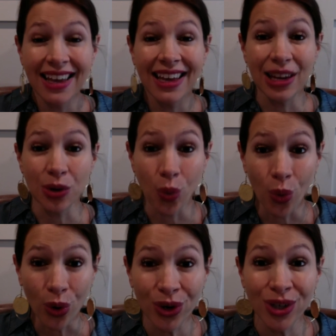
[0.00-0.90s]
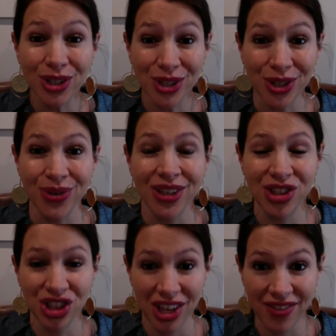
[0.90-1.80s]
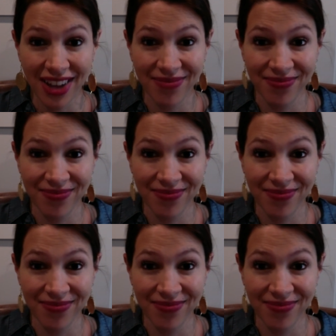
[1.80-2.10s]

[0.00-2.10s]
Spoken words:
in order to achieve it.